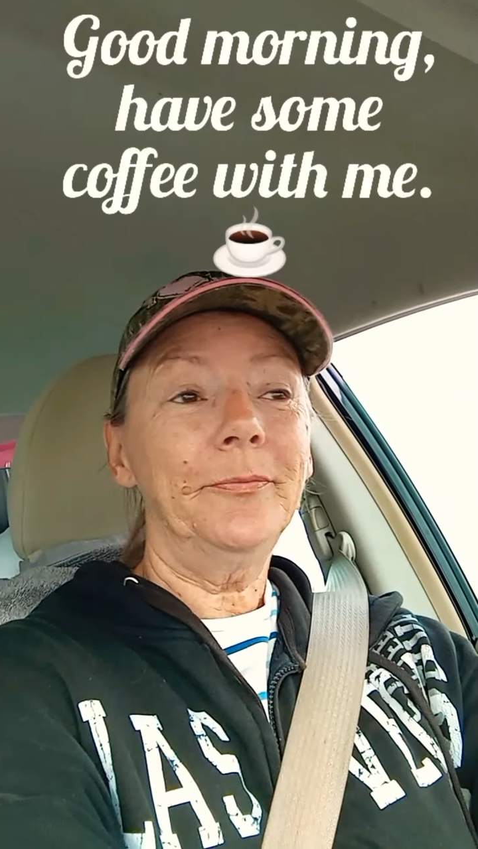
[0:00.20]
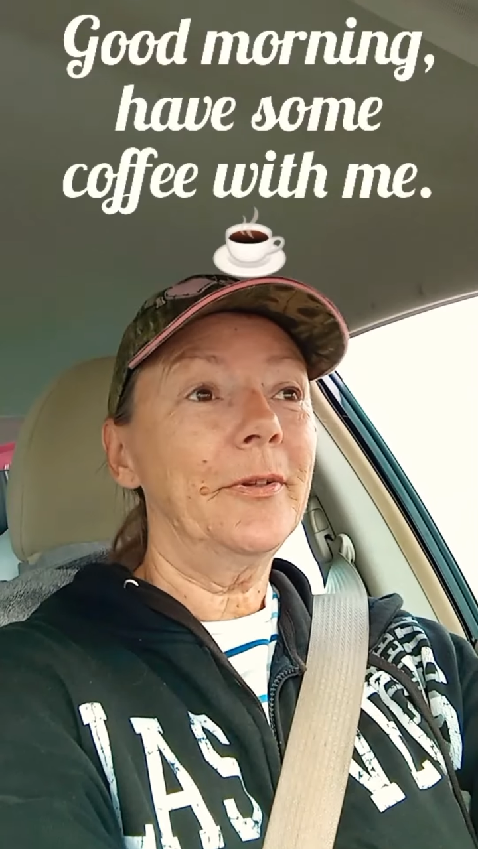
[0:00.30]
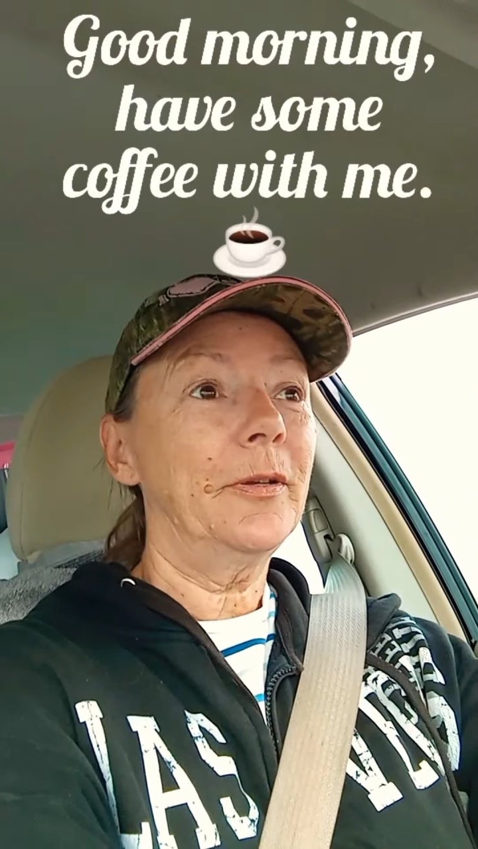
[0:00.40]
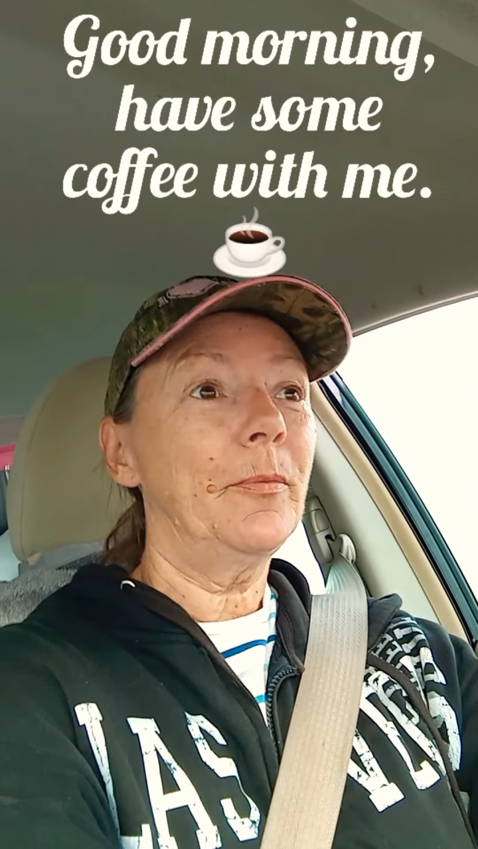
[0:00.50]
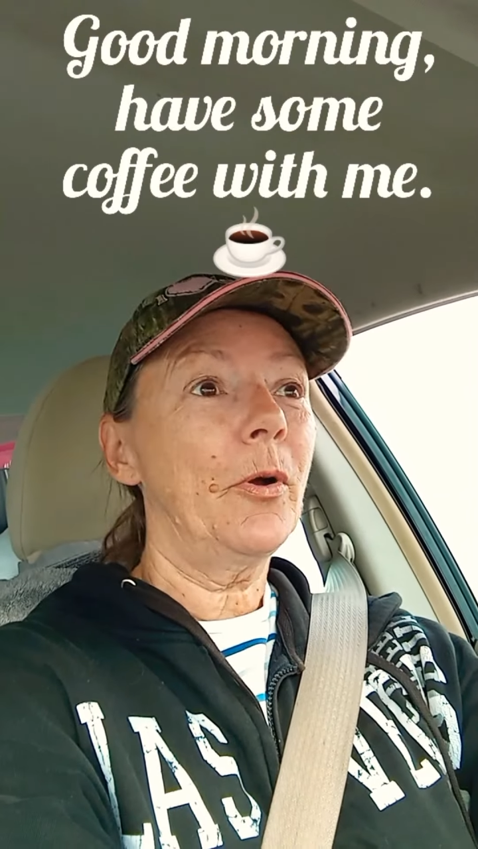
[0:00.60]

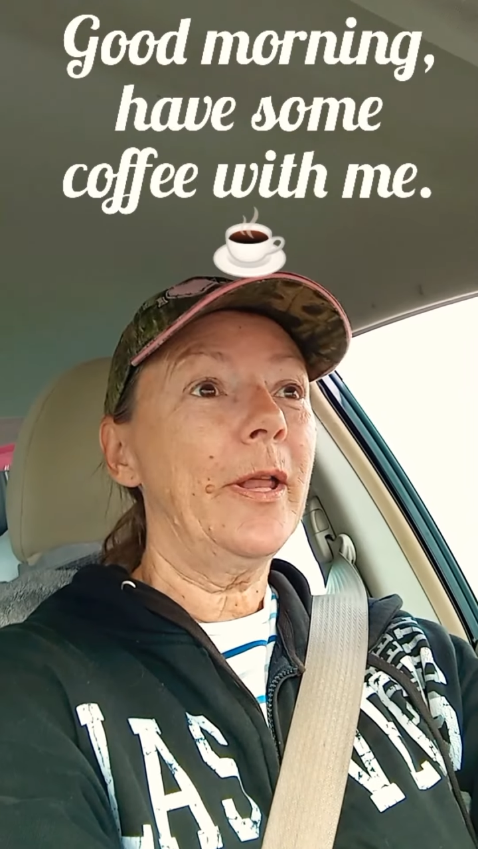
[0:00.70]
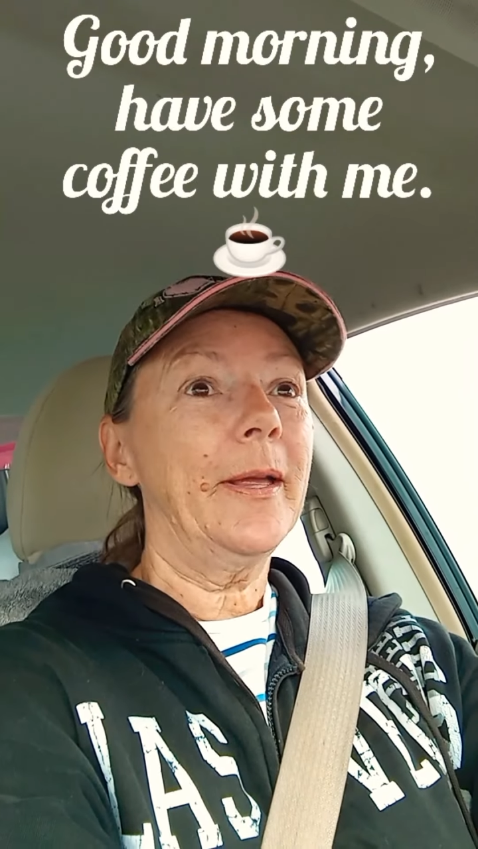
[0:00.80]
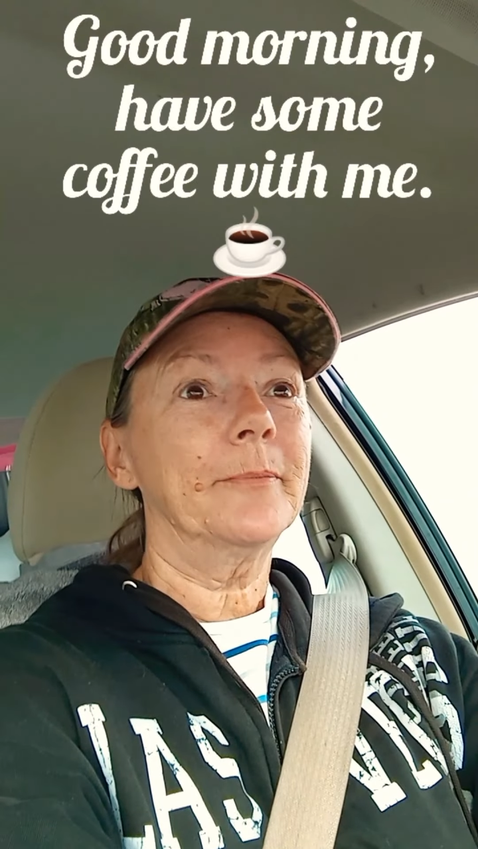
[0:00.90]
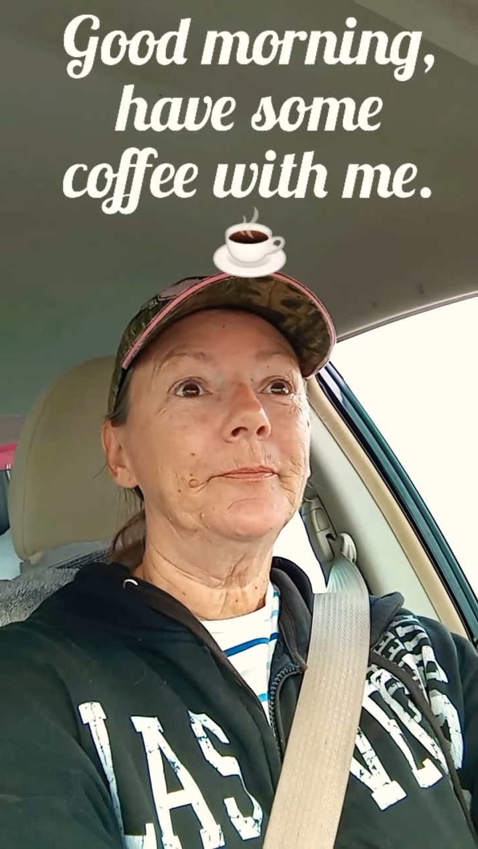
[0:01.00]
Good morning.